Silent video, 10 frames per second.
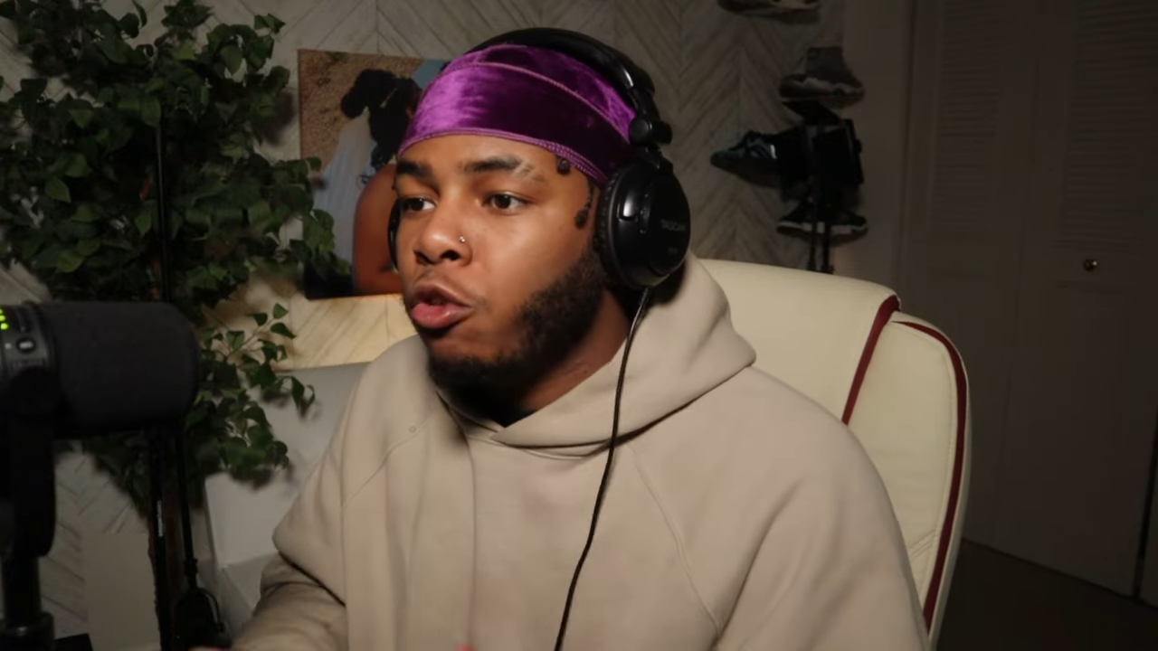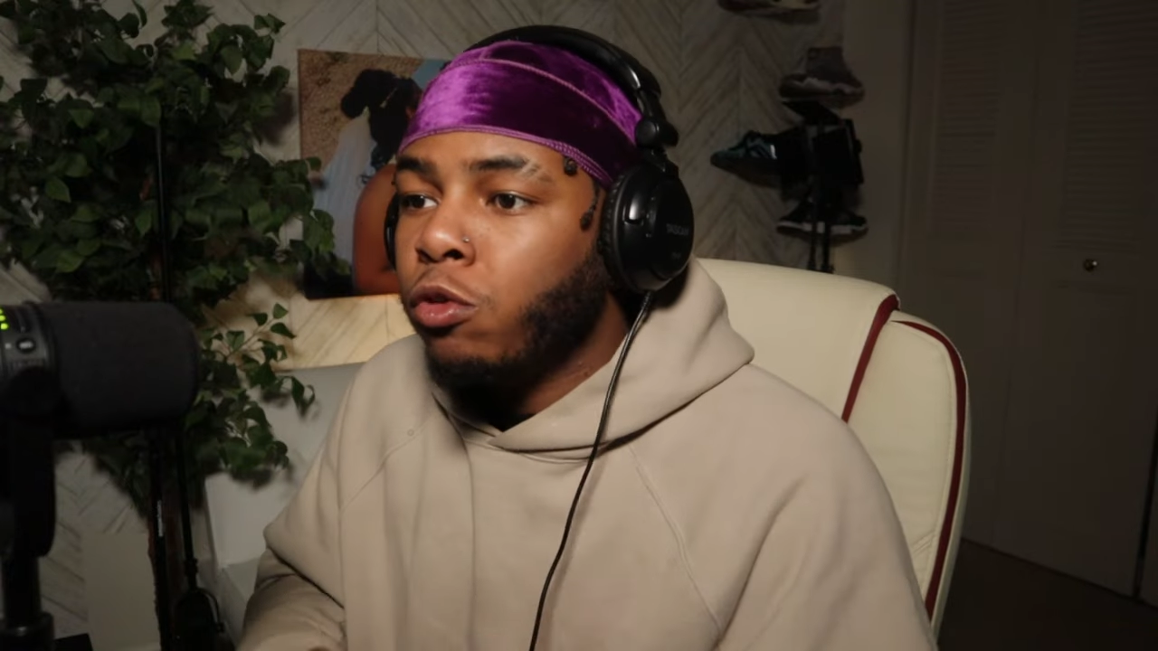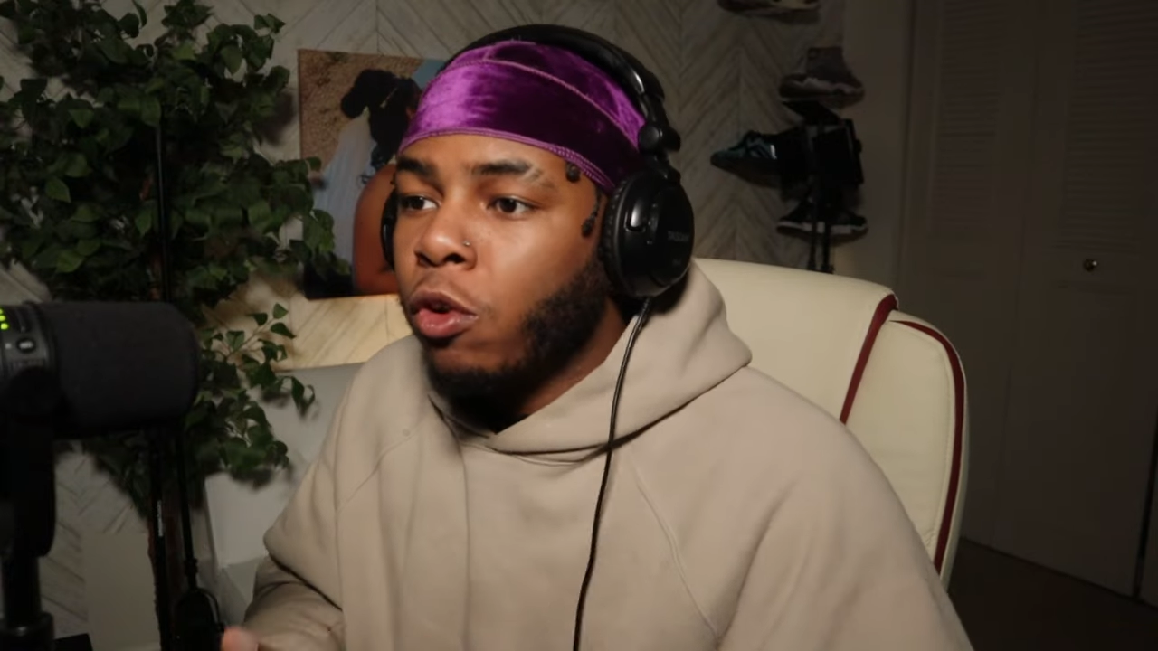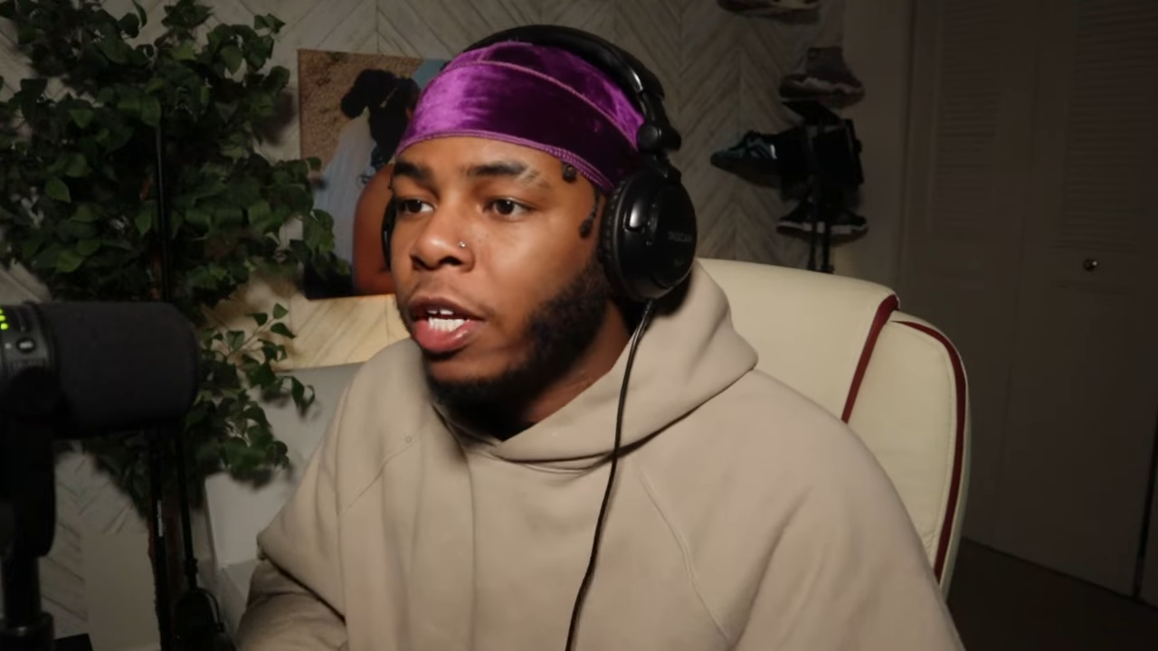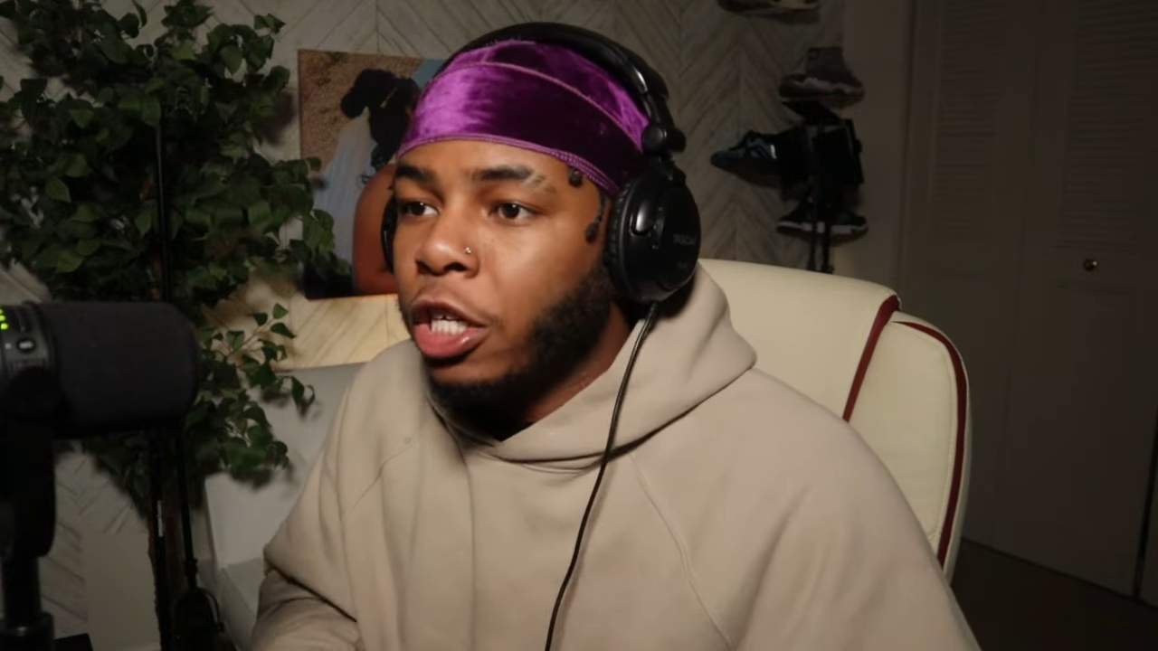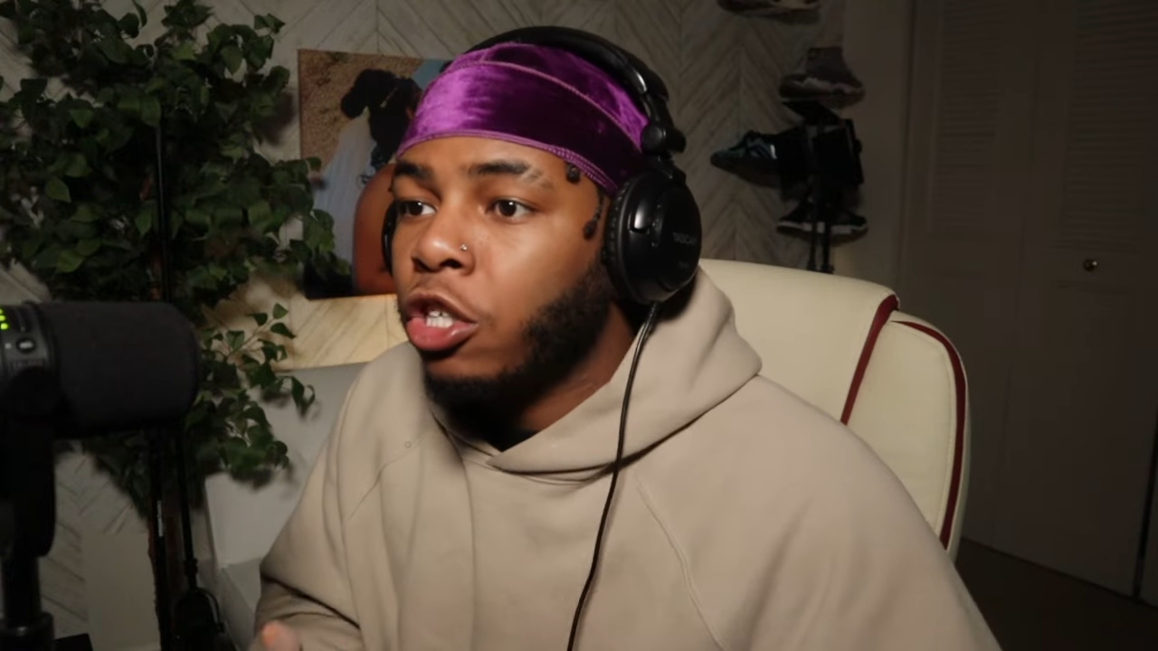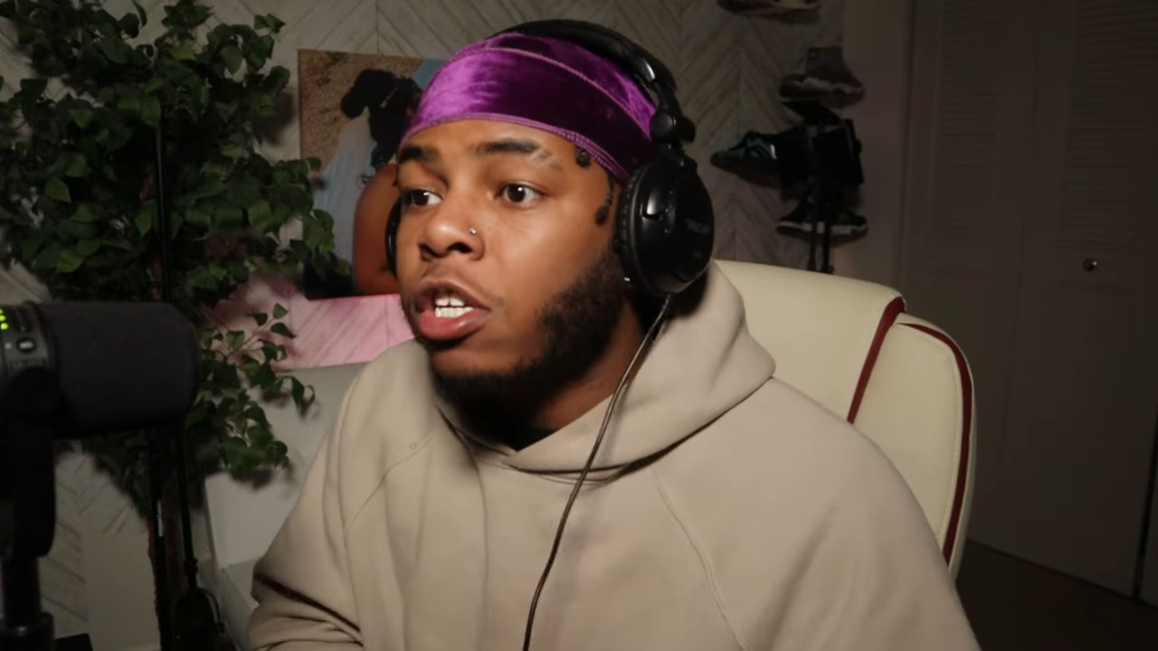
you was going to get